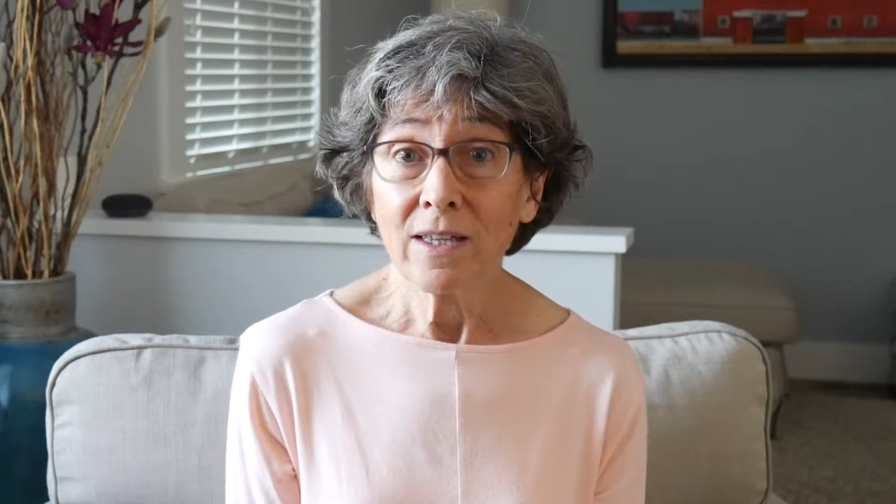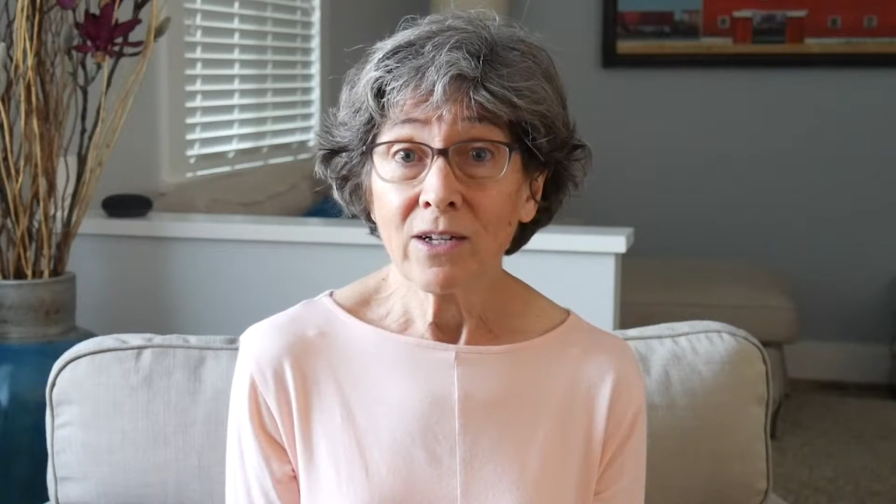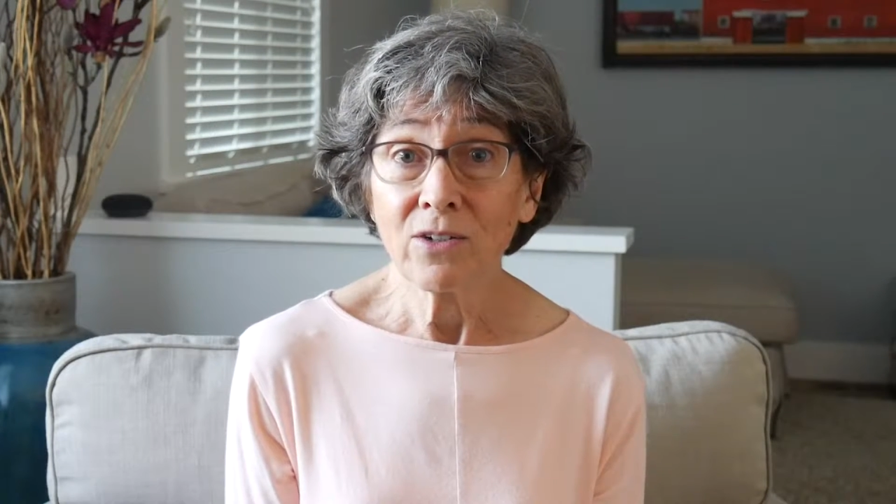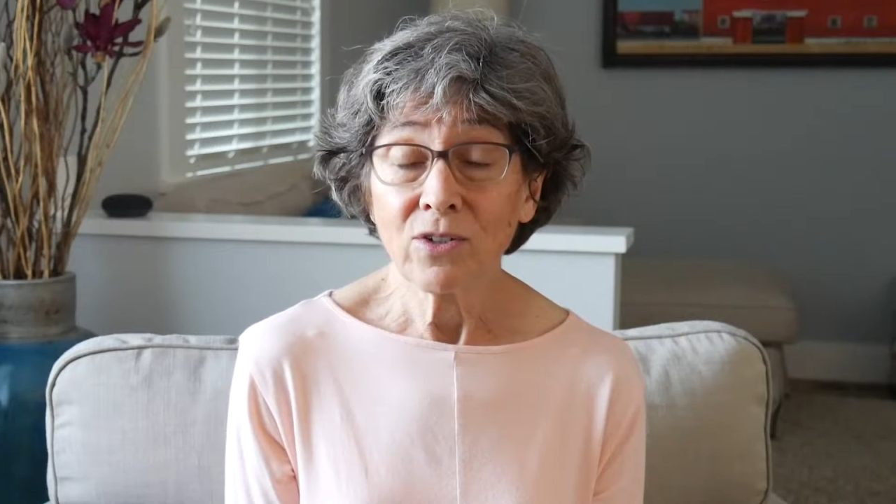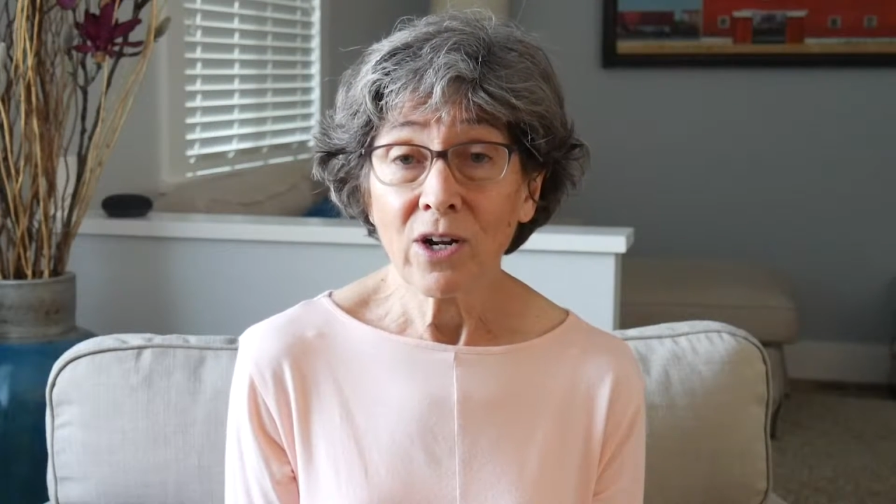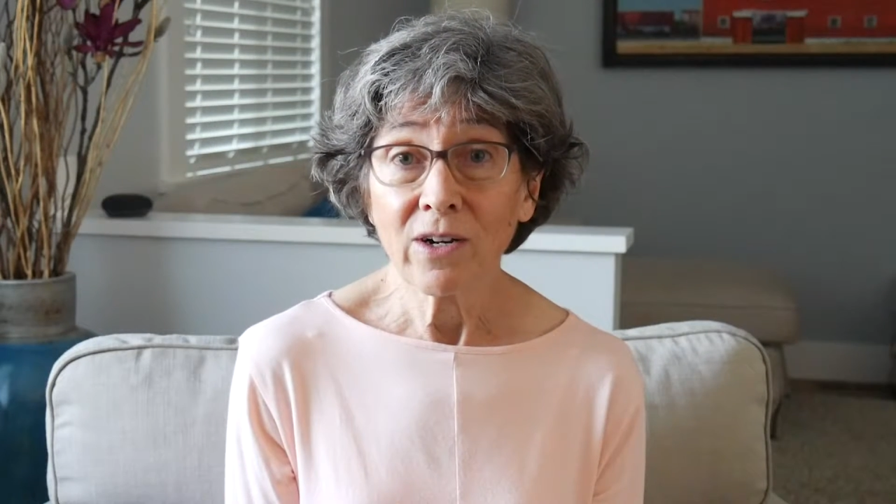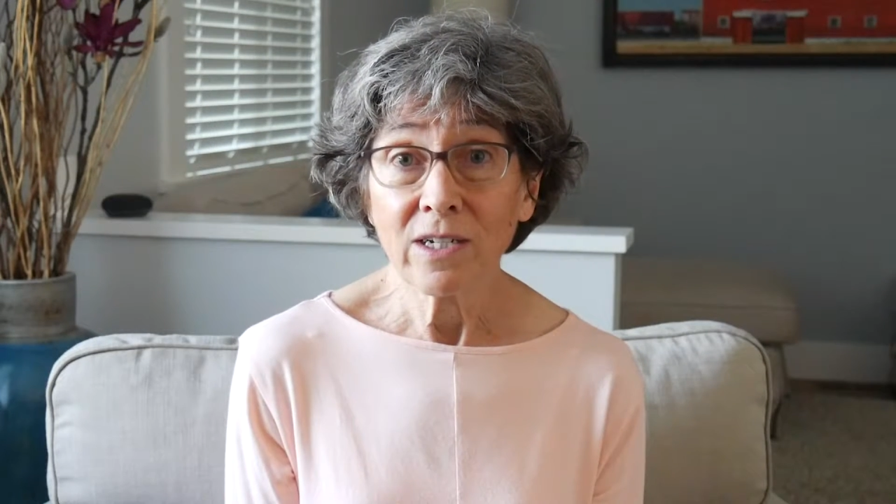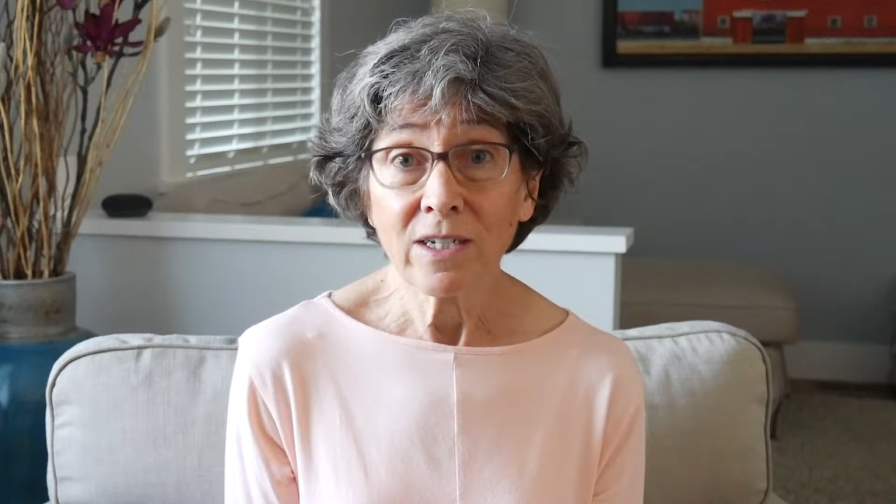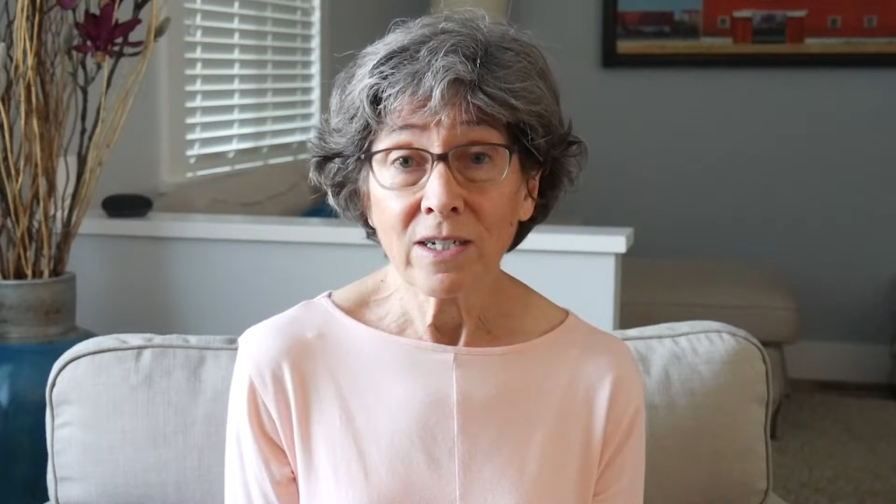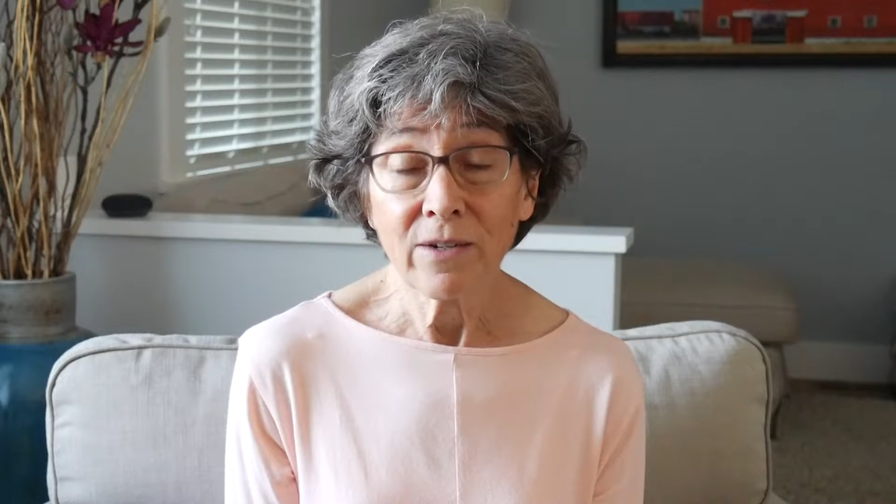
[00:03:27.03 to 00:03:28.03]
that are
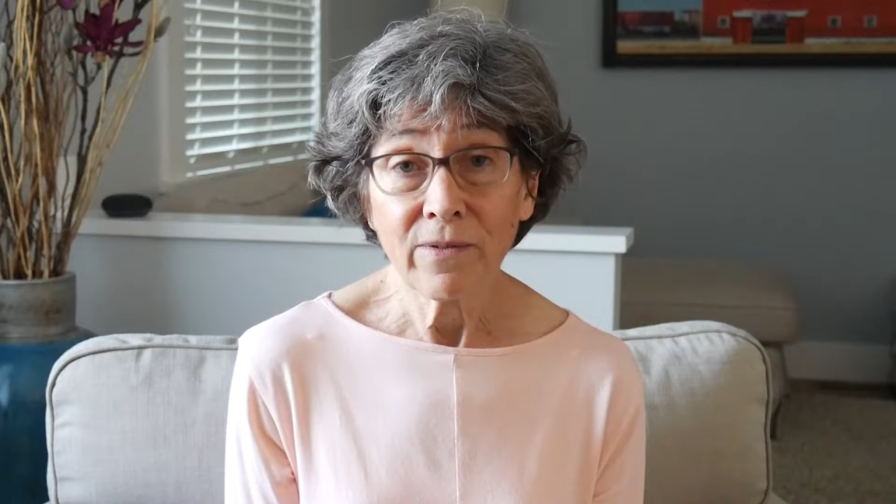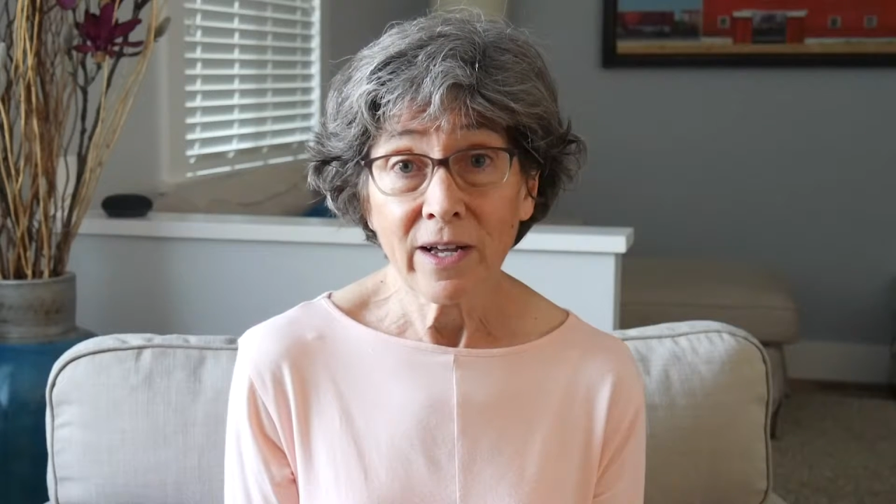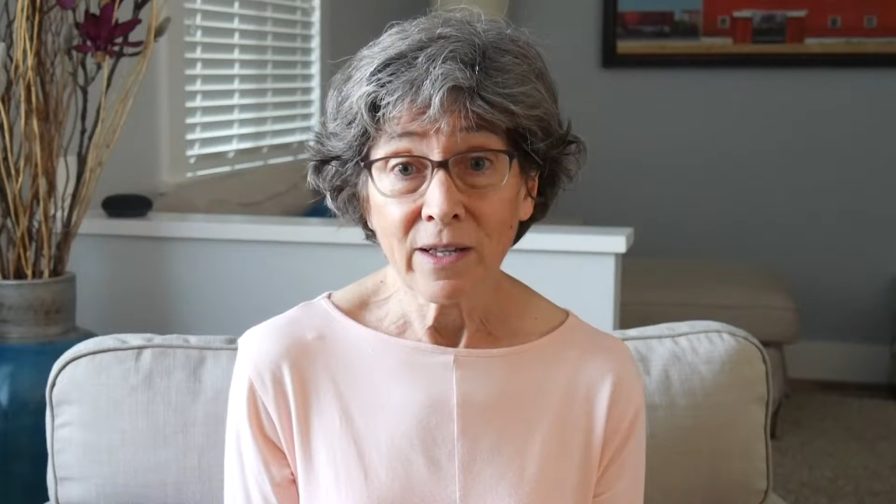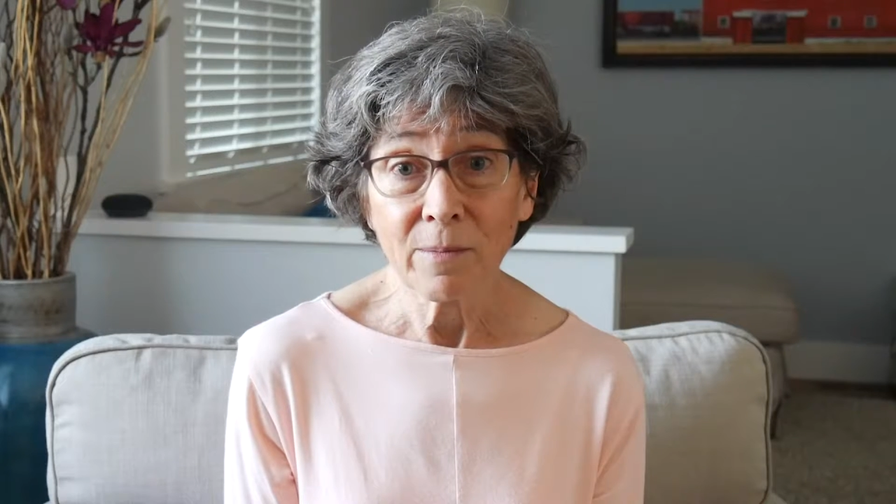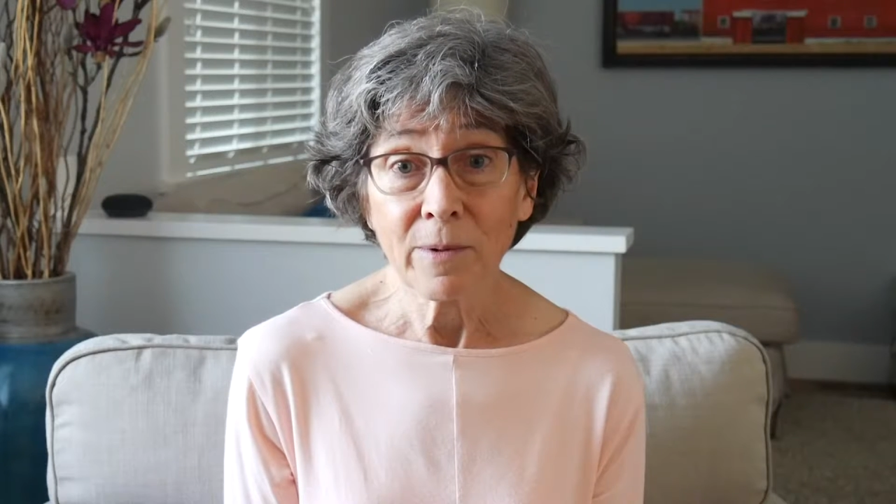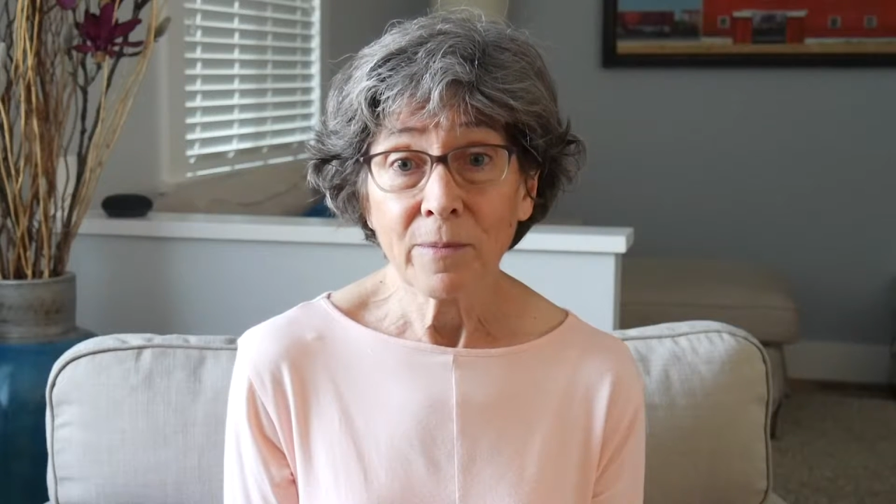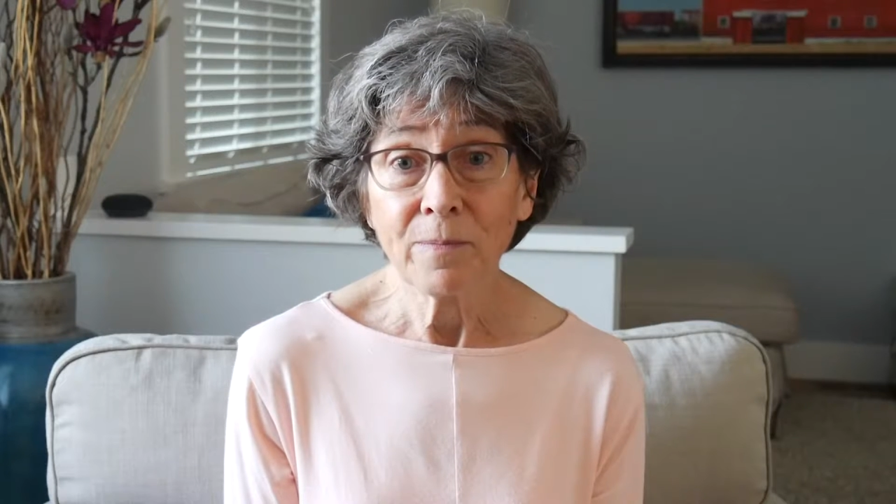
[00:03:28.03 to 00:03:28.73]
starting to develop,